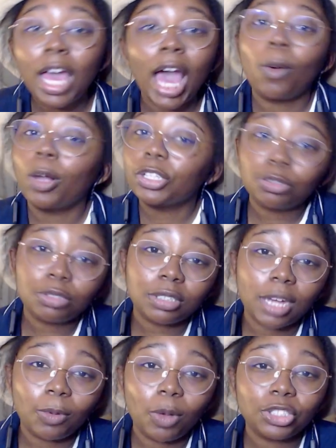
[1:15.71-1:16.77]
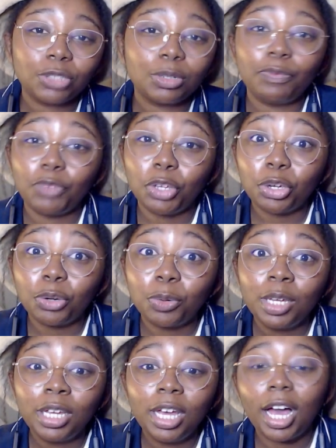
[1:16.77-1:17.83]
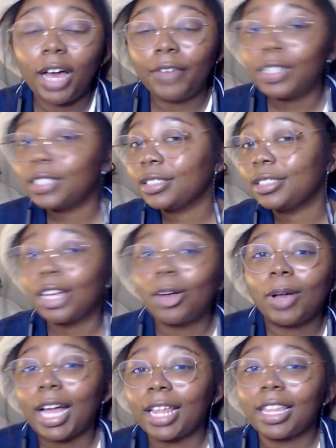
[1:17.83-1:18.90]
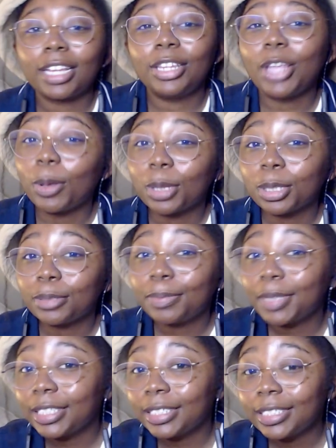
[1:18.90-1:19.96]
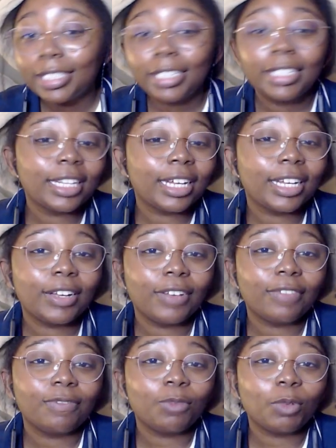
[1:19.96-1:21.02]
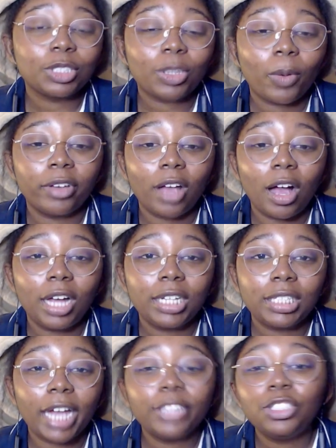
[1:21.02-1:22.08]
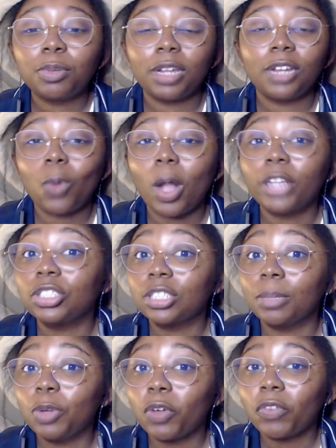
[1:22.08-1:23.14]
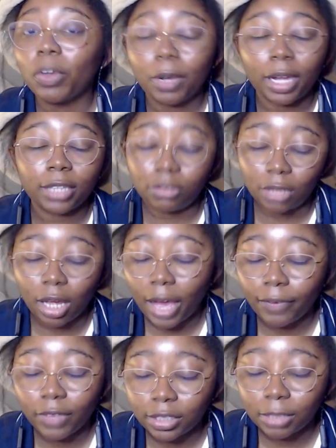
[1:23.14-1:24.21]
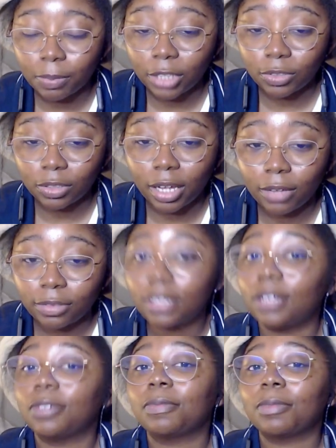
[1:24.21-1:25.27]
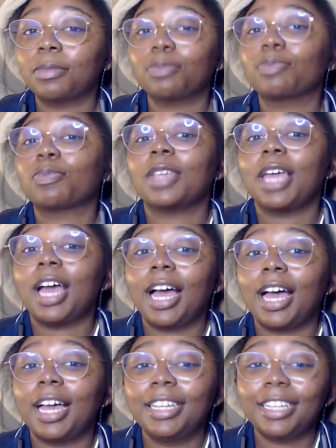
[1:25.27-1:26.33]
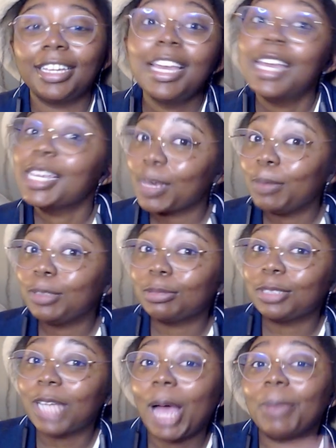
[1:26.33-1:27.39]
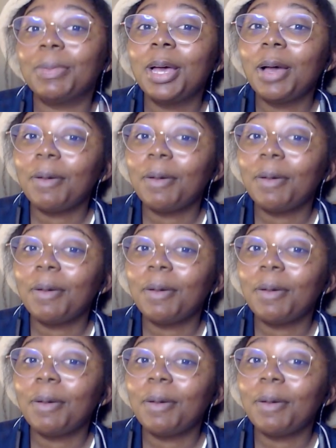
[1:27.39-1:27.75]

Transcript: I watch a review of it, so I kind of like know a little bit of what's going on. I do plan on watching the movie, but I do not have Disney Plus right now, so give me some time.